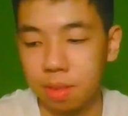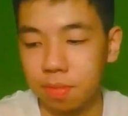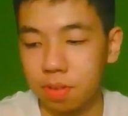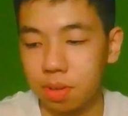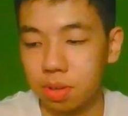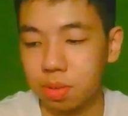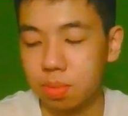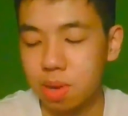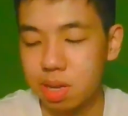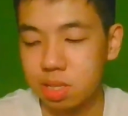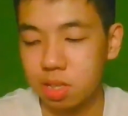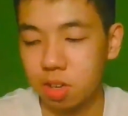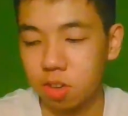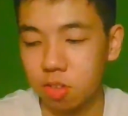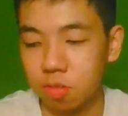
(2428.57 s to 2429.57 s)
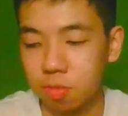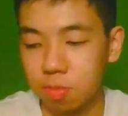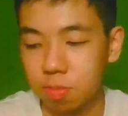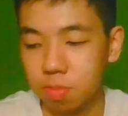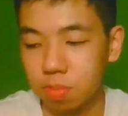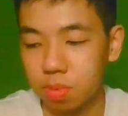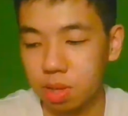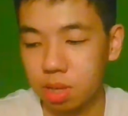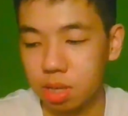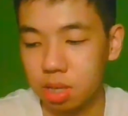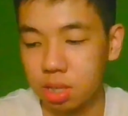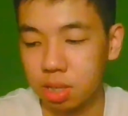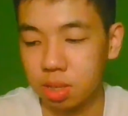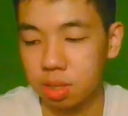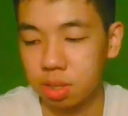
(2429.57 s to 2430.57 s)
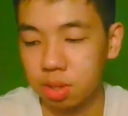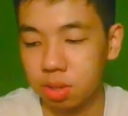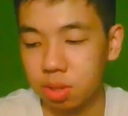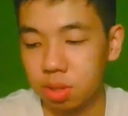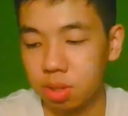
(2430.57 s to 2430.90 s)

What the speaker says: the rights of the